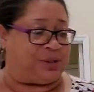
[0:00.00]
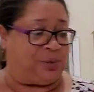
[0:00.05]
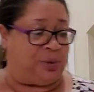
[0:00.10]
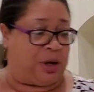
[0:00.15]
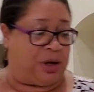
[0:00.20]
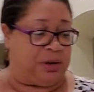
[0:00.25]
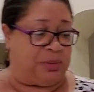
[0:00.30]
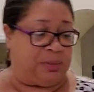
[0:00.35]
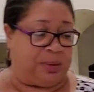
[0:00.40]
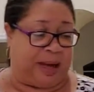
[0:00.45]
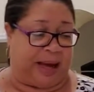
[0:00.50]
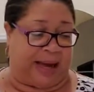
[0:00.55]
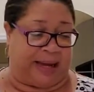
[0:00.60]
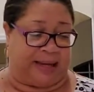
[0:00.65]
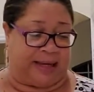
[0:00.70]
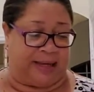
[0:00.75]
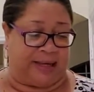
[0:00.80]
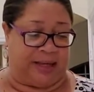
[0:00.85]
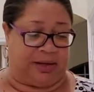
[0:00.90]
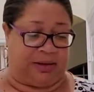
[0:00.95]
welcome back.
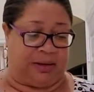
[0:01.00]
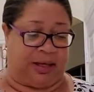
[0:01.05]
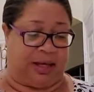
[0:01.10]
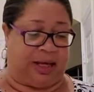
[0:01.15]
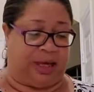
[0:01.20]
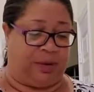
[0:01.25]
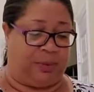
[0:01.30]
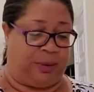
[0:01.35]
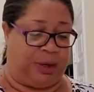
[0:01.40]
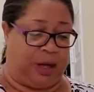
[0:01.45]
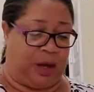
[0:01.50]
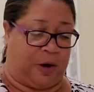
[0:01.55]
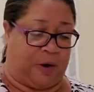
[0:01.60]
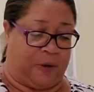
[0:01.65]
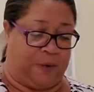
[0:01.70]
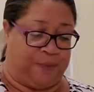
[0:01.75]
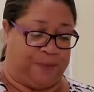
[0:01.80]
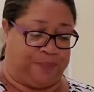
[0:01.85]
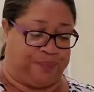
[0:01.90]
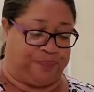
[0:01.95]
Okay, here we
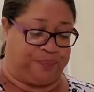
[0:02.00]
go.